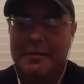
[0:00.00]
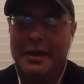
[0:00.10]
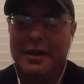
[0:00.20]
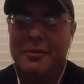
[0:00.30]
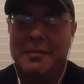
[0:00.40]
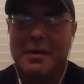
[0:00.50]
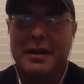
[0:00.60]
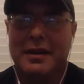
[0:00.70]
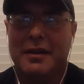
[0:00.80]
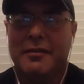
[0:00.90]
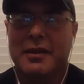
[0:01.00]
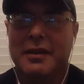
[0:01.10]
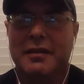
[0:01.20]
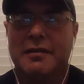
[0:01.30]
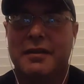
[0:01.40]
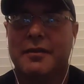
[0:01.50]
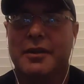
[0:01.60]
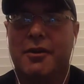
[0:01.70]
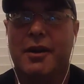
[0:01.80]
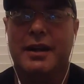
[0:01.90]
but I wouldn't mind giving
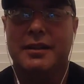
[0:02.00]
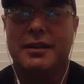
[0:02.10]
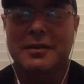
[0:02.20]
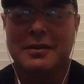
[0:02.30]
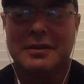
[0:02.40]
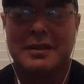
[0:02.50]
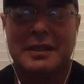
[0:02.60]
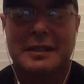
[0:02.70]
a crack at those.